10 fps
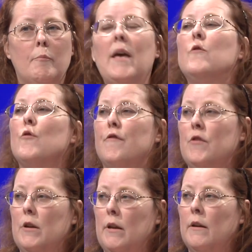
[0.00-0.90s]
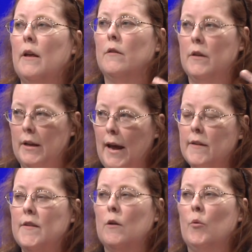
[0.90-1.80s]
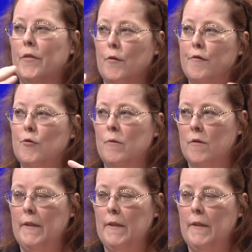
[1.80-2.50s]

interested in connecting with their students